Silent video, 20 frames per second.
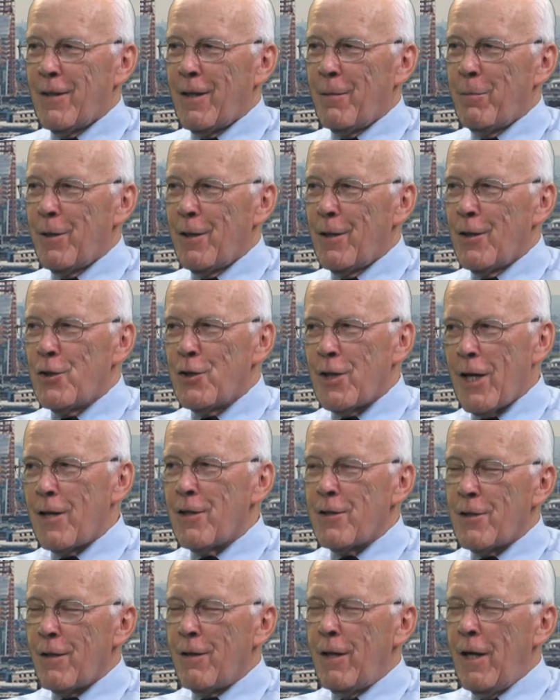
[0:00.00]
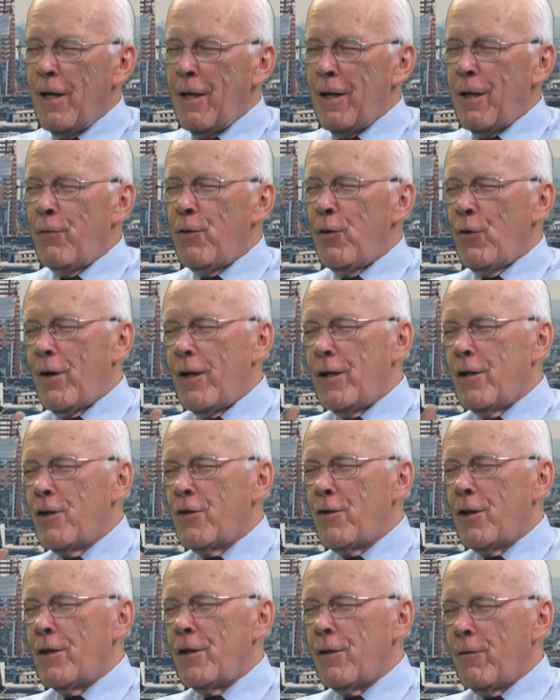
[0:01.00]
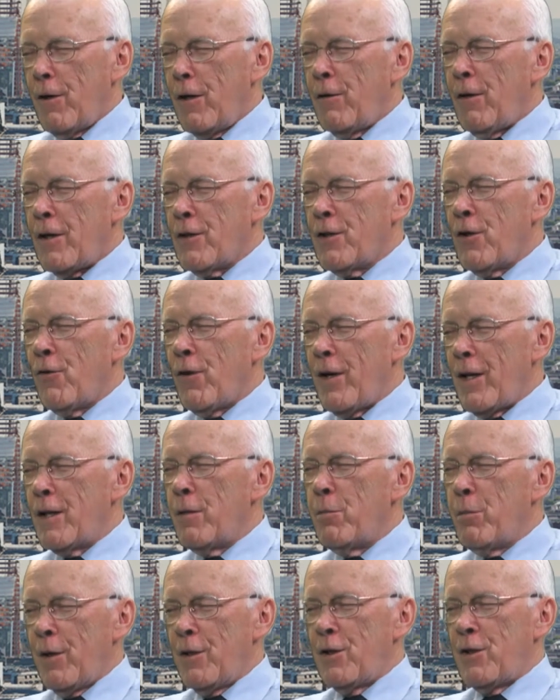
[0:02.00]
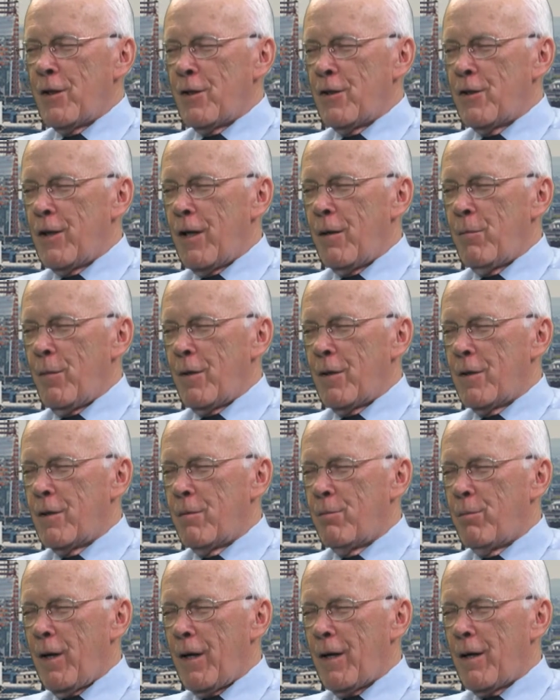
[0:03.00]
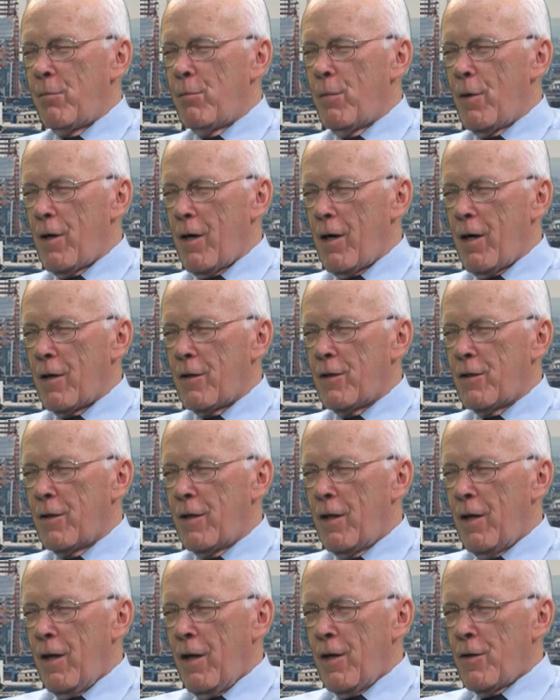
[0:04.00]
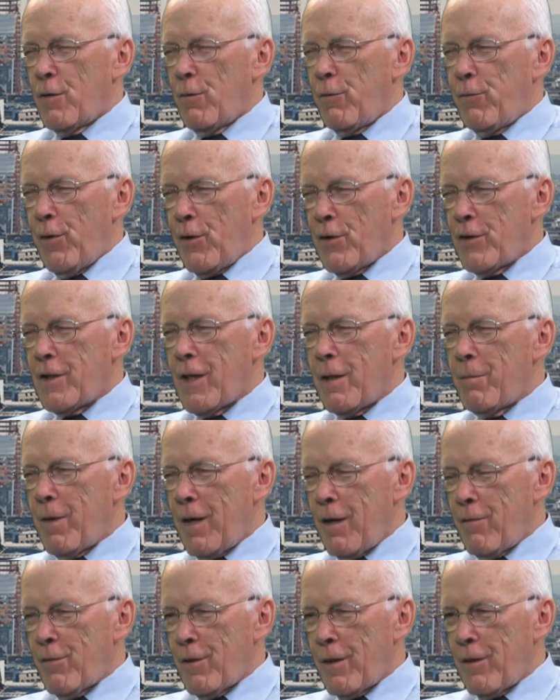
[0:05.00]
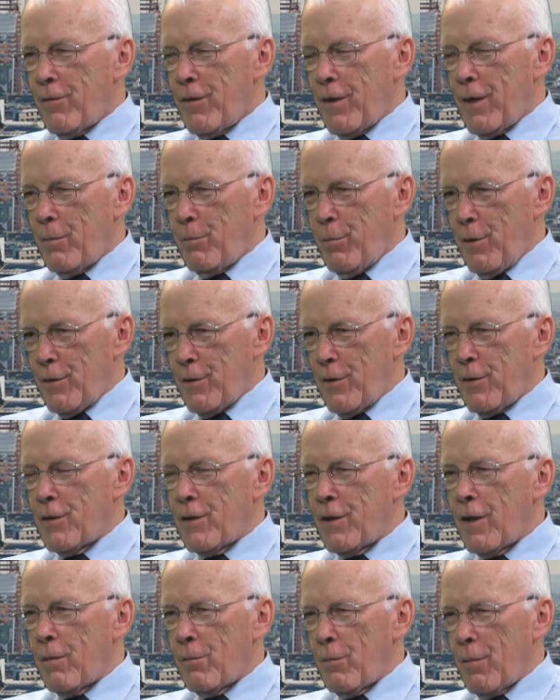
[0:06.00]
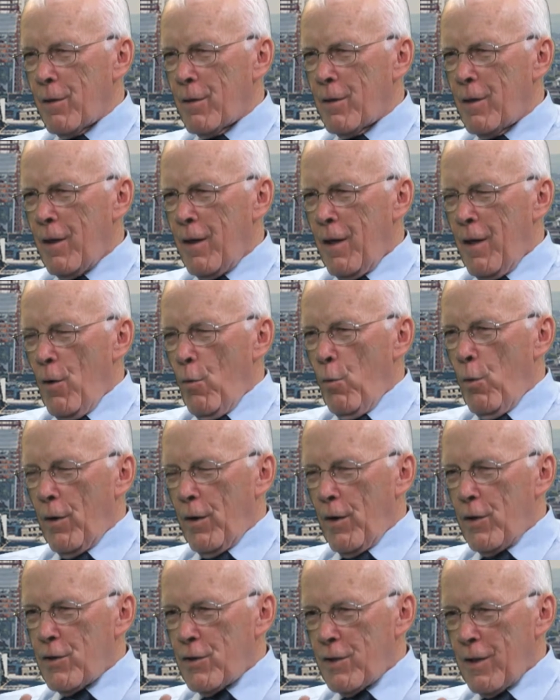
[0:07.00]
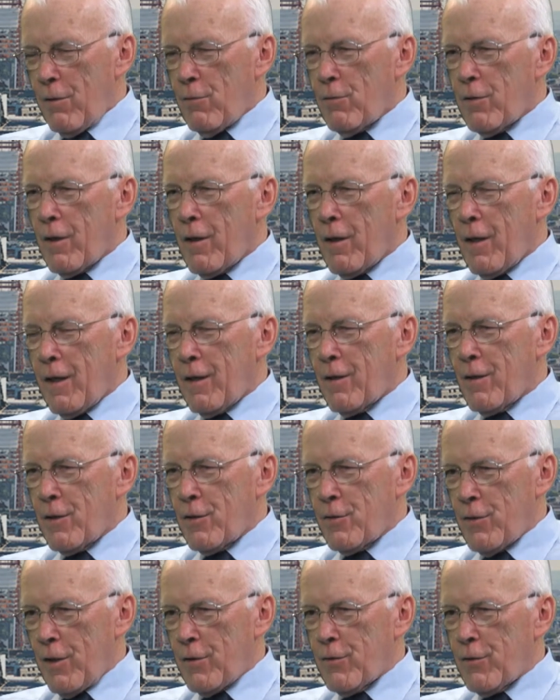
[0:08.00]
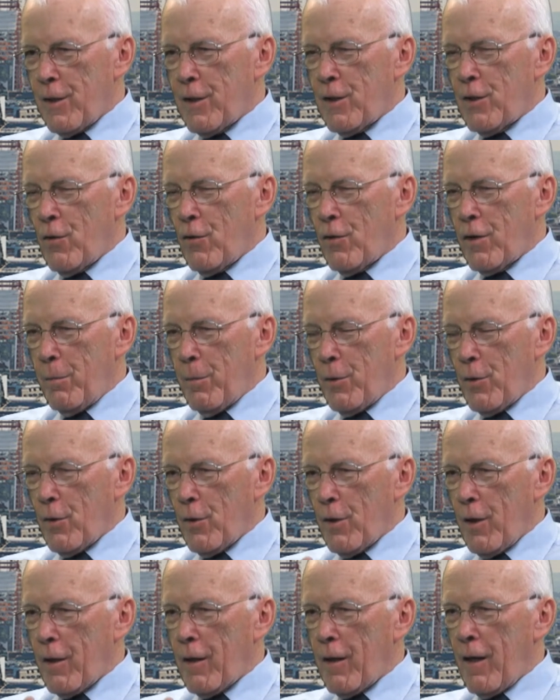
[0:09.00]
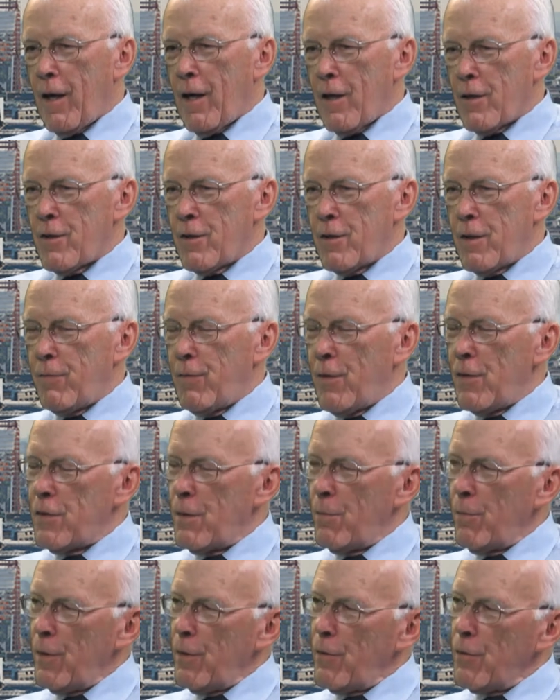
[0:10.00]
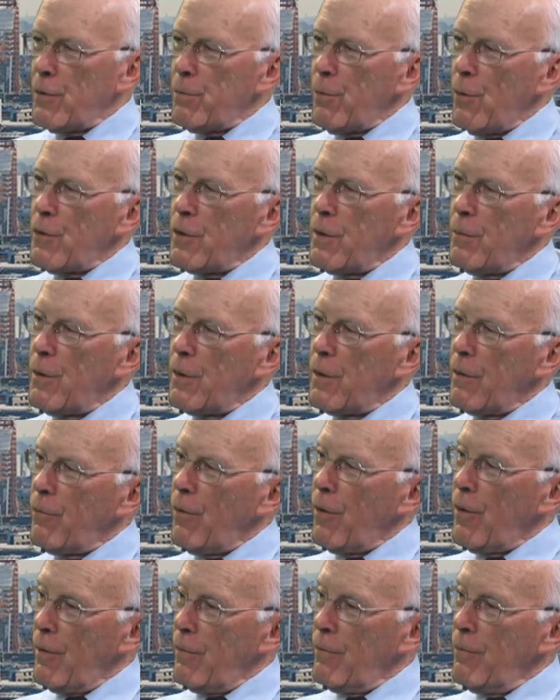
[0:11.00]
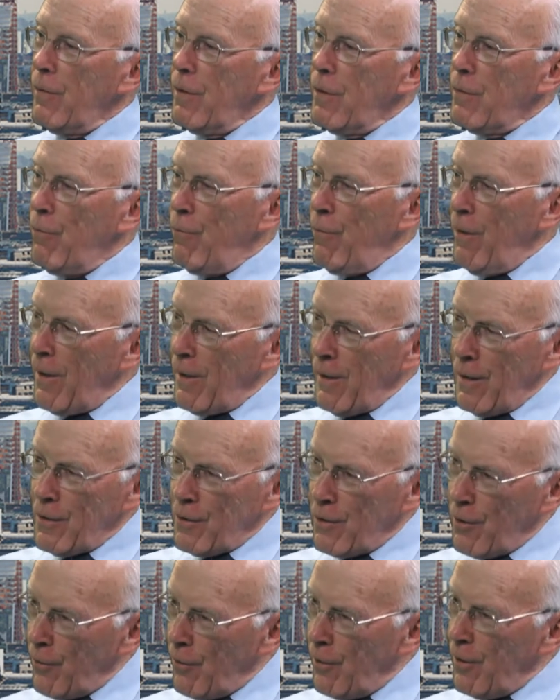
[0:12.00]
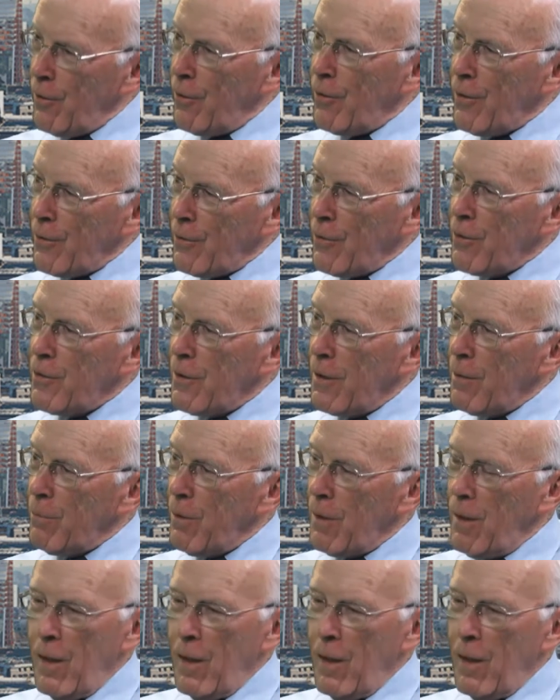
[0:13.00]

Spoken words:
I mean, the chance, if you actually read the budget statement back in March, it's the first time ever I've read a budget statement where it sounded like the Treasury talking about oil and gas as if they had some real responsibility for it. It's very interesting to read the Treasury statement.